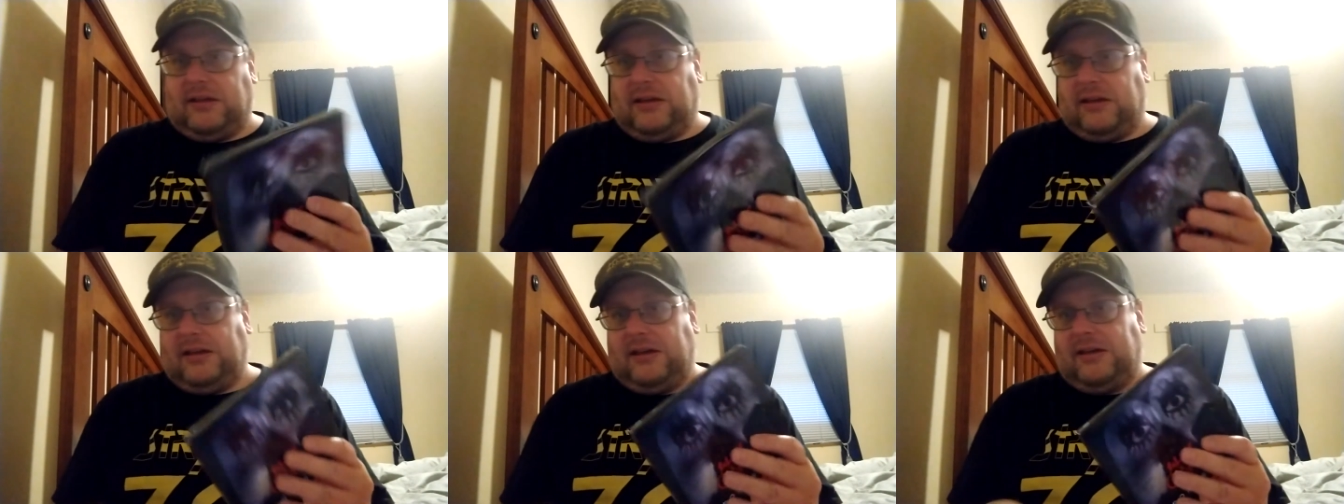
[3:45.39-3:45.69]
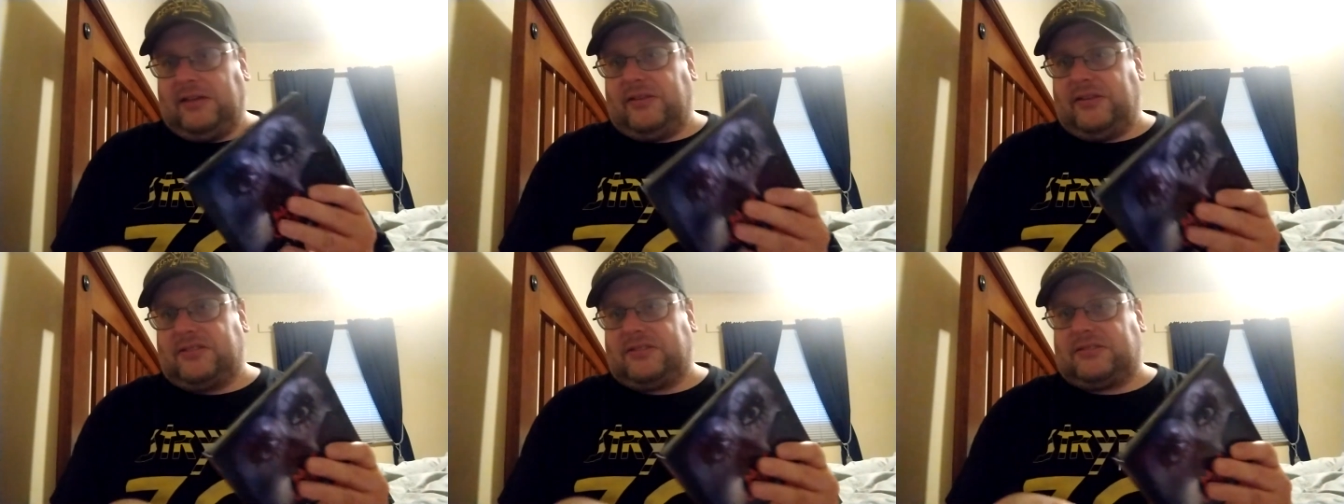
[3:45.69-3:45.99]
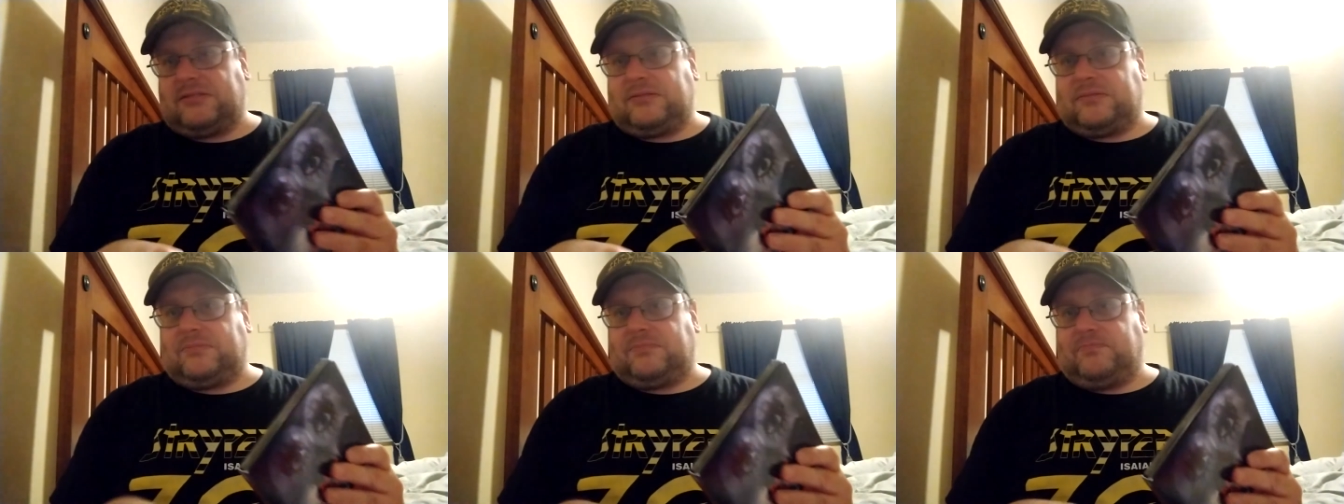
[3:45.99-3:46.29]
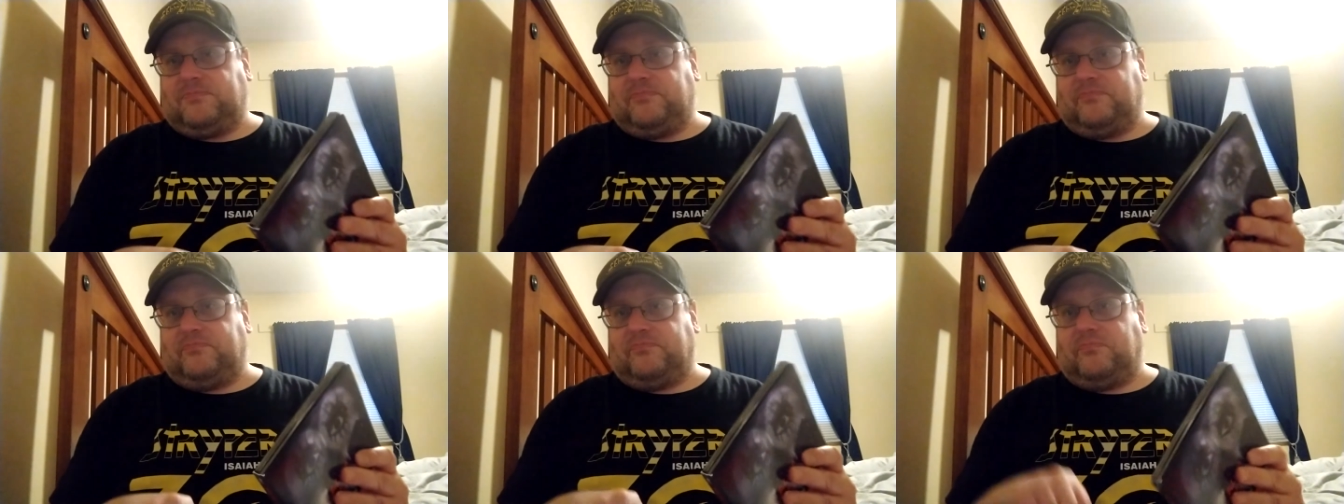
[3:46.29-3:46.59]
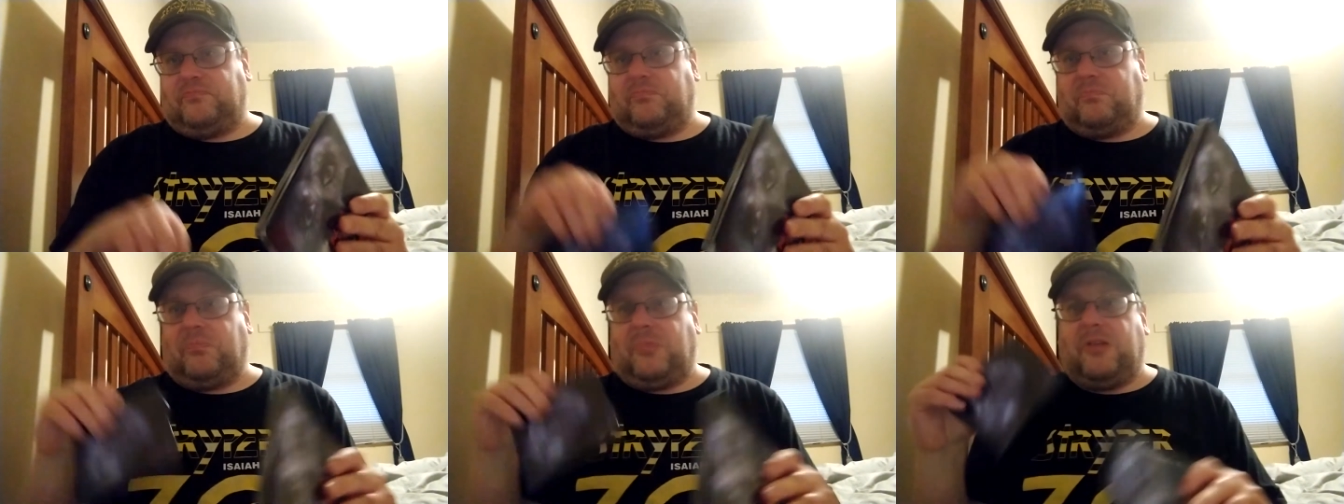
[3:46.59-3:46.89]
Uh, this
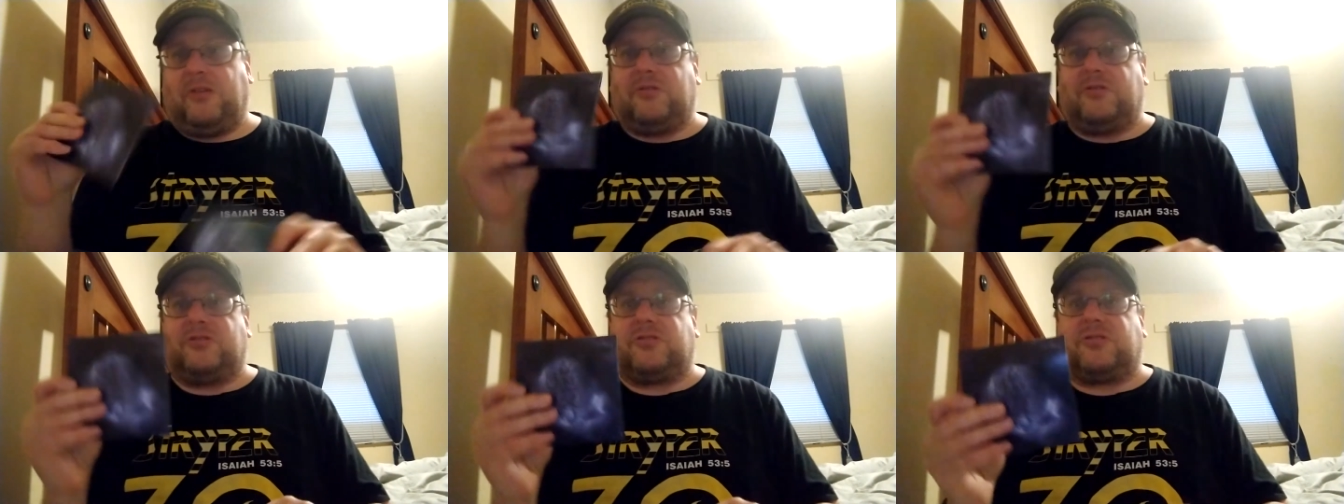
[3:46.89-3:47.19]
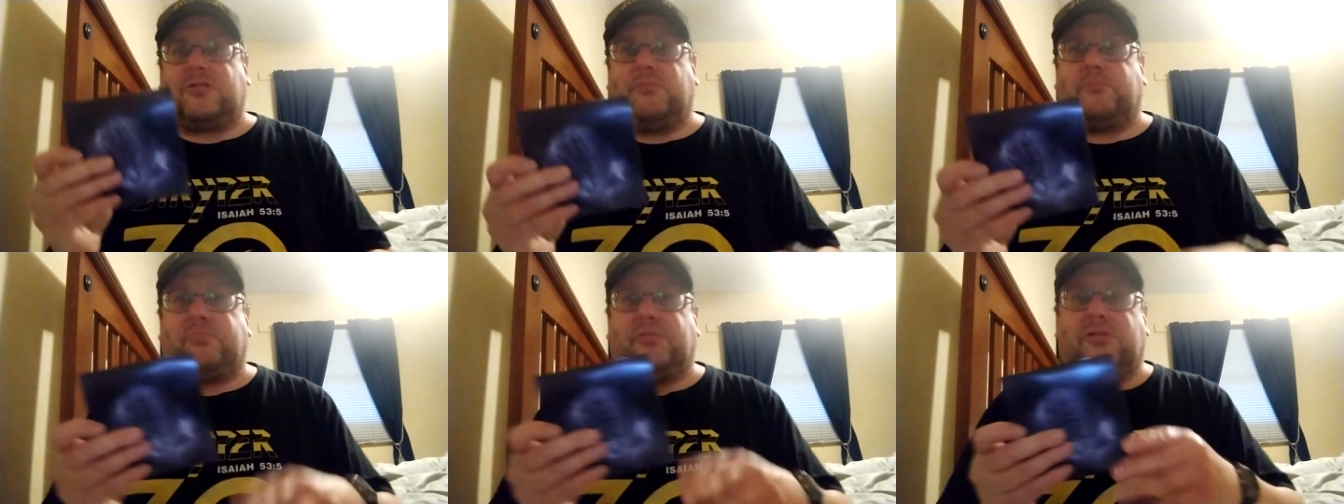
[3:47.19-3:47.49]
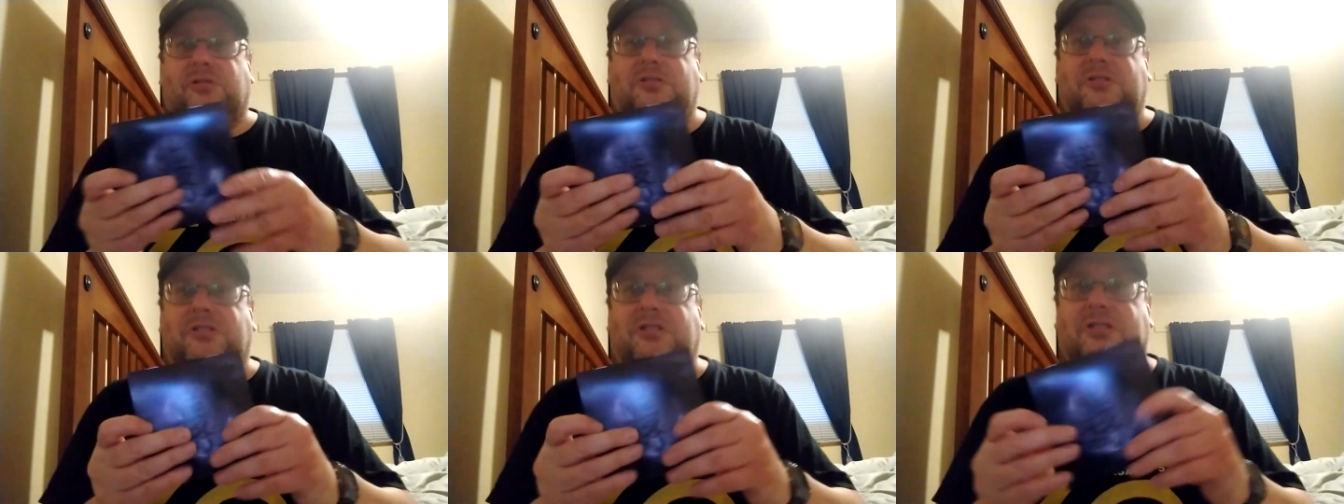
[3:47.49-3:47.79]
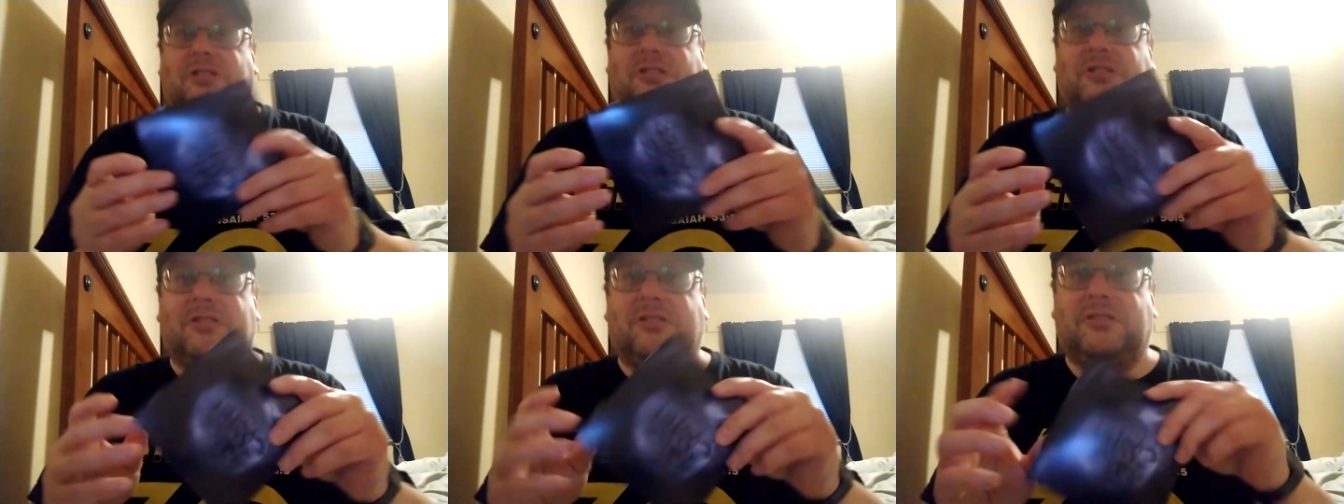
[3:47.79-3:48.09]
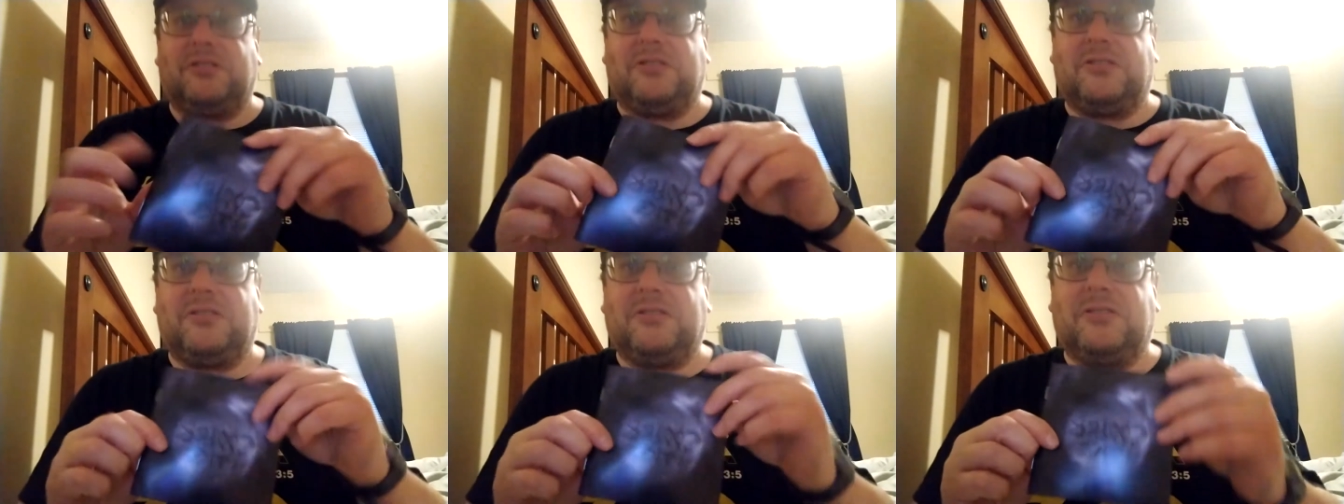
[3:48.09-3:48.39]
here's the book.
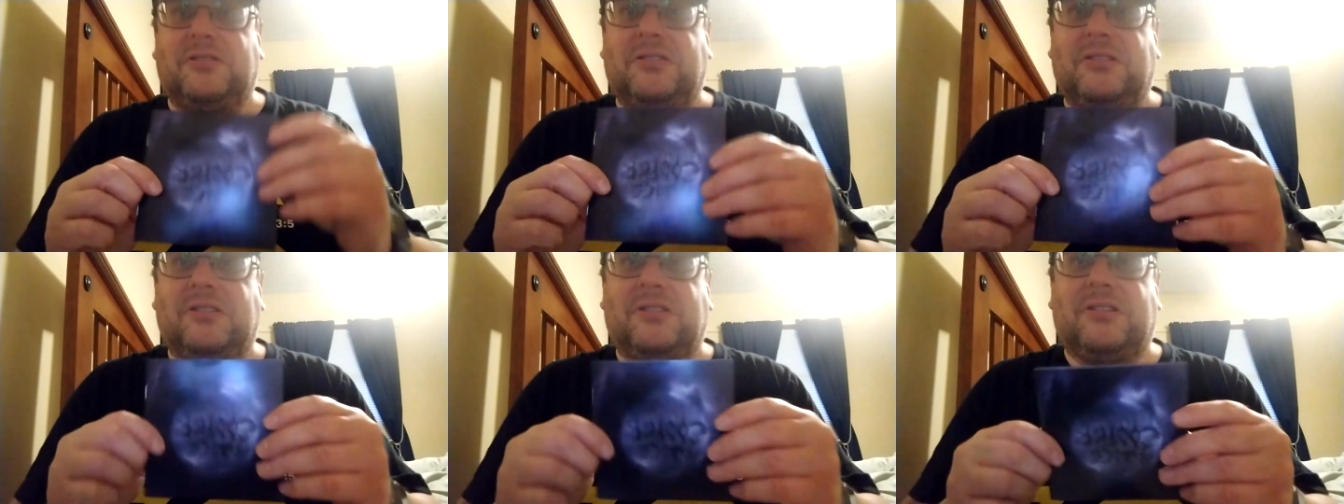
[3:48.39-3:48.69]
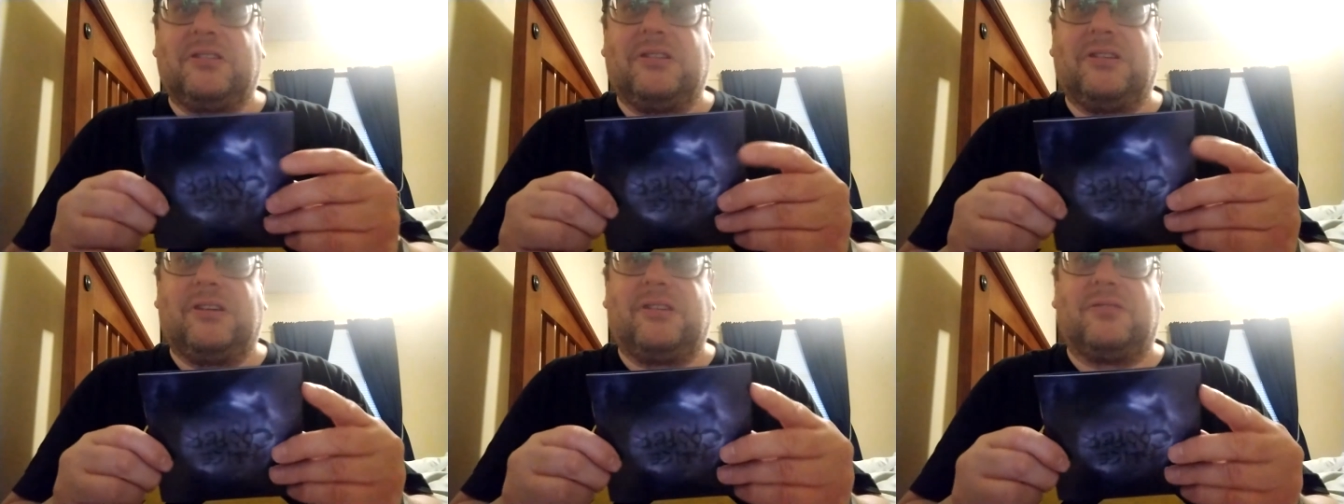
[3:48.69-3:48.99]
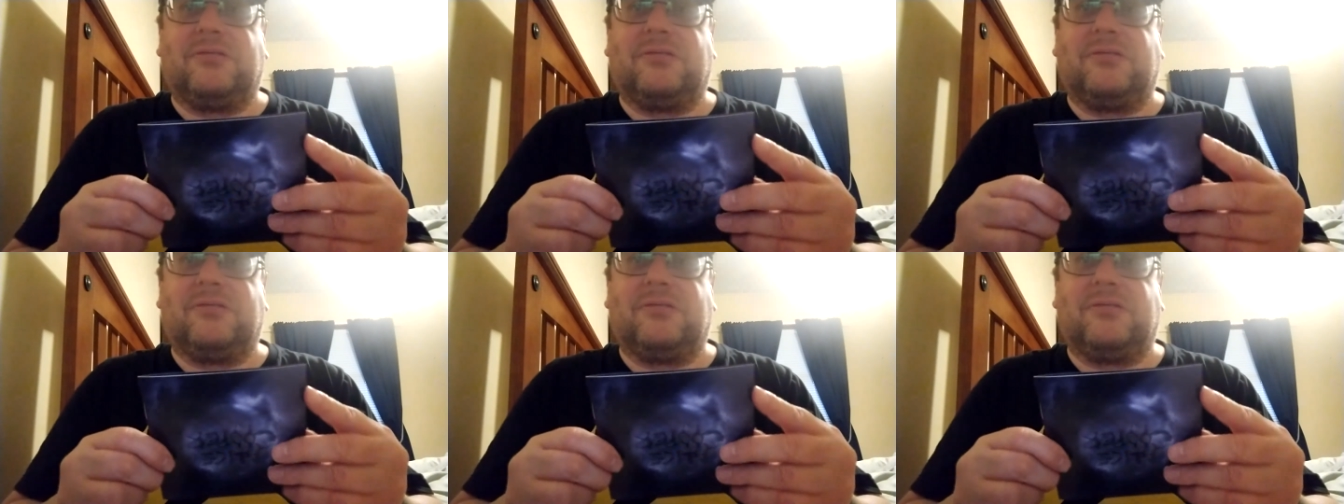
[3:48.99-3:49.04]
I